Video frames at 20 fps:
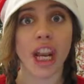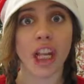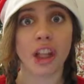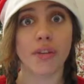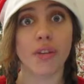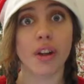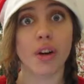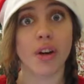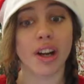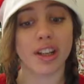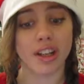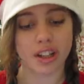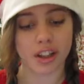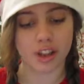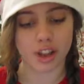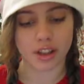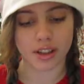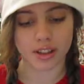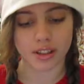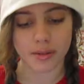Night of the
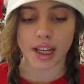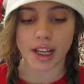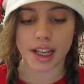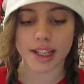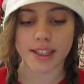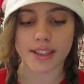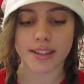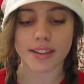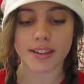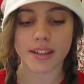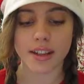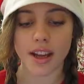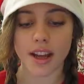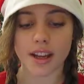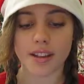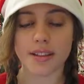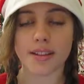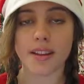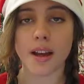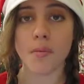Radishes, is
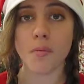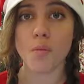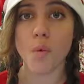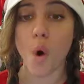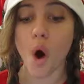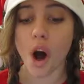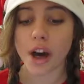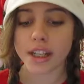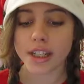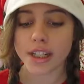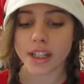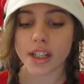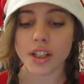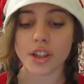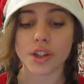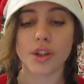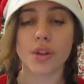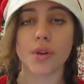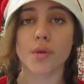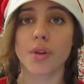a somewhat
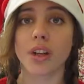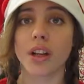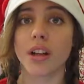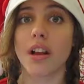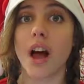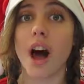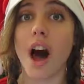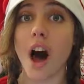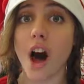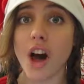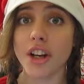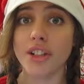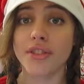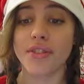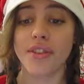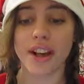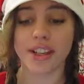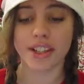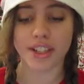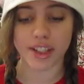surreal art
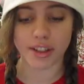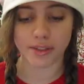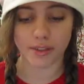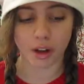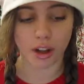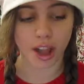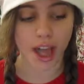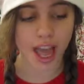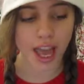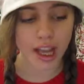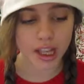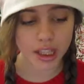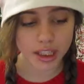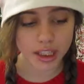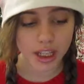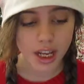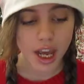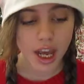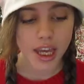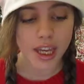festival held
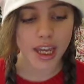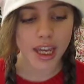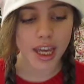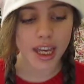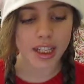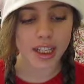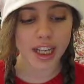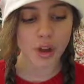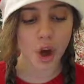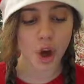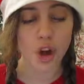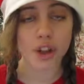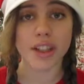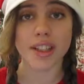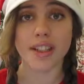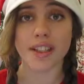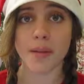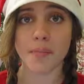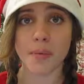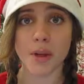yearly on
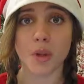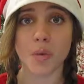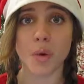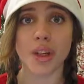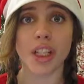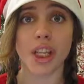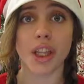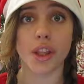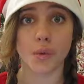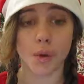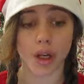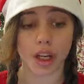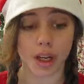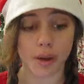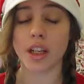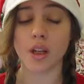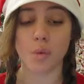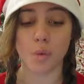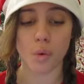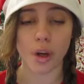December 23,
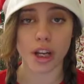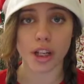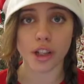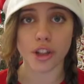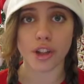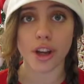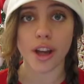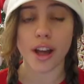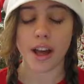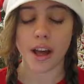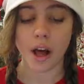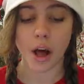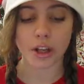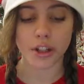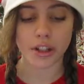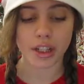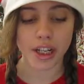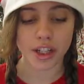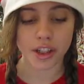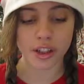in which
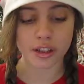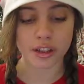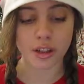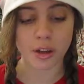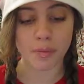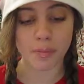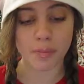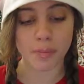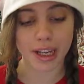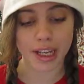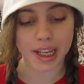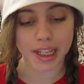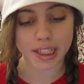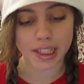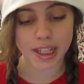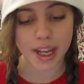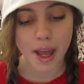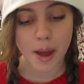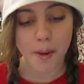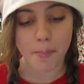artisans
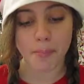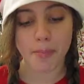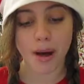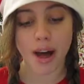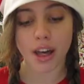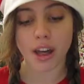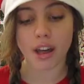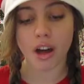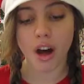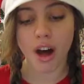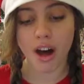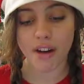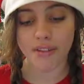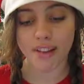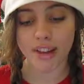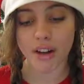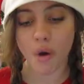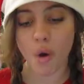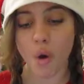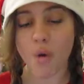compete by
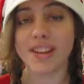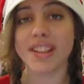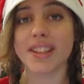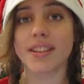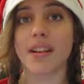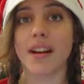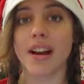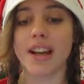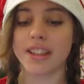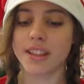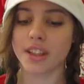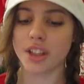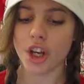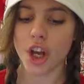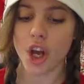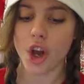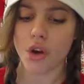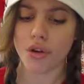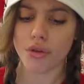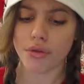carving oversized
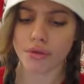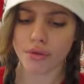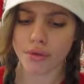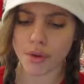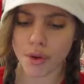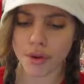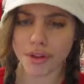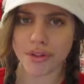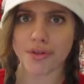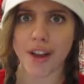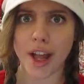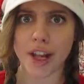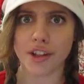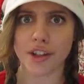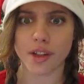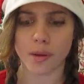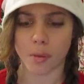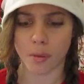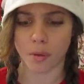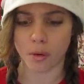root
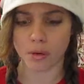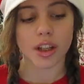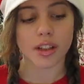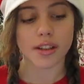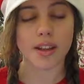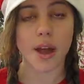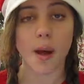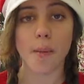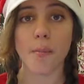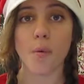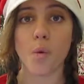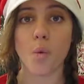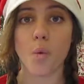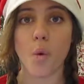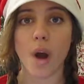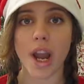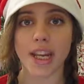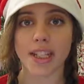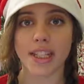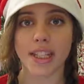vegetables, some
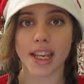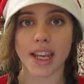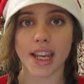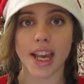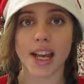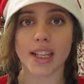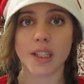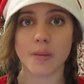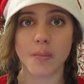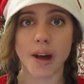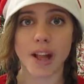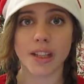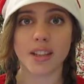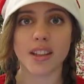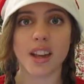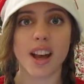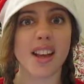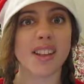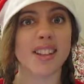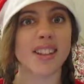weighing as much
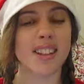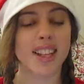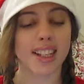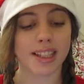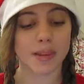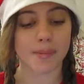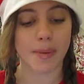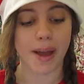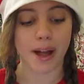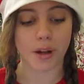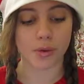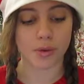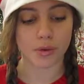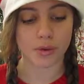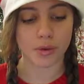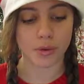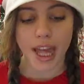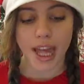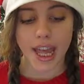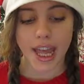as 6
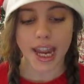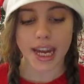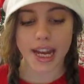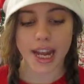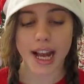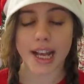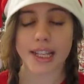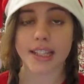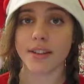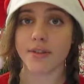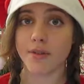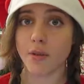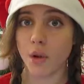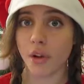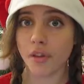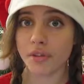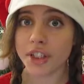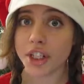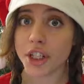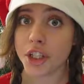pounds. It has
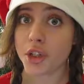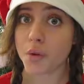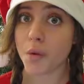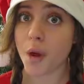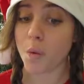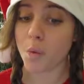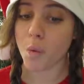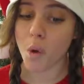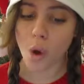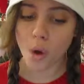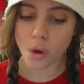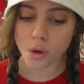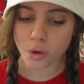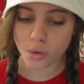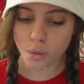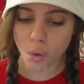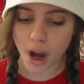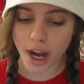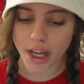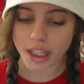evolved into a
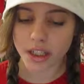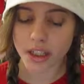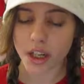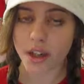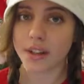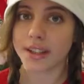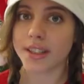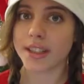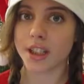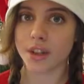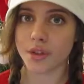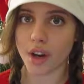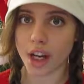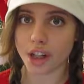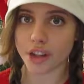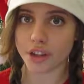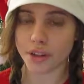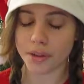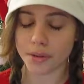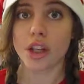worldwide tourist
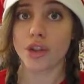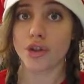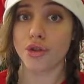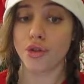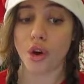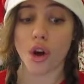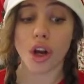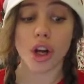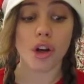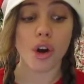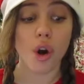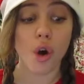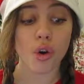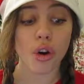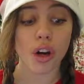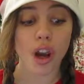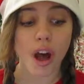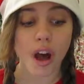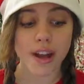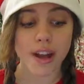attraction, drawing
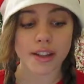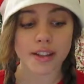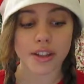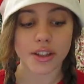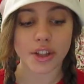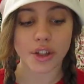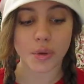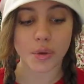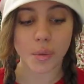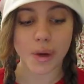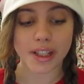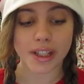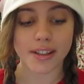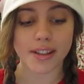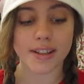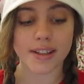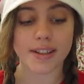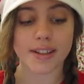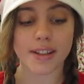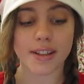long lines to
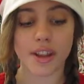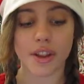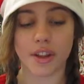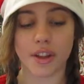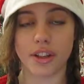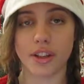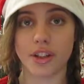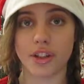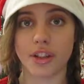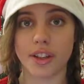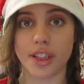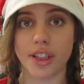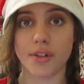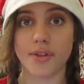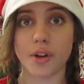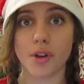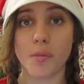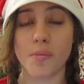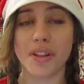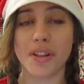witness the
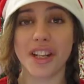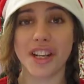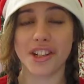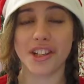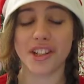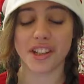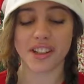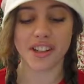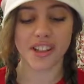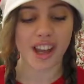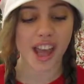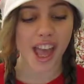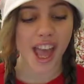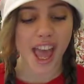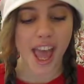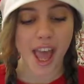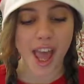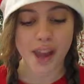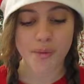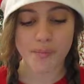stiff competition
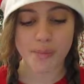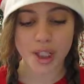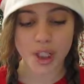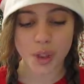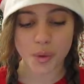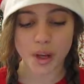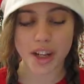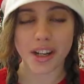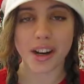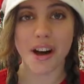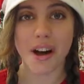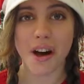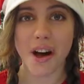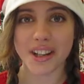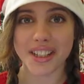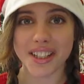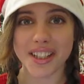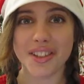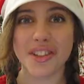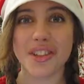between
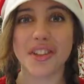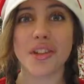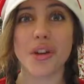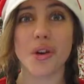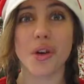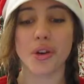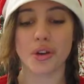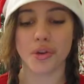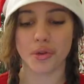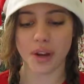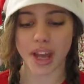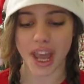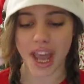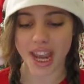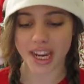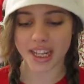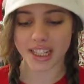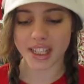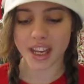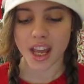artists who
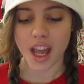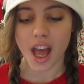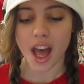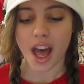create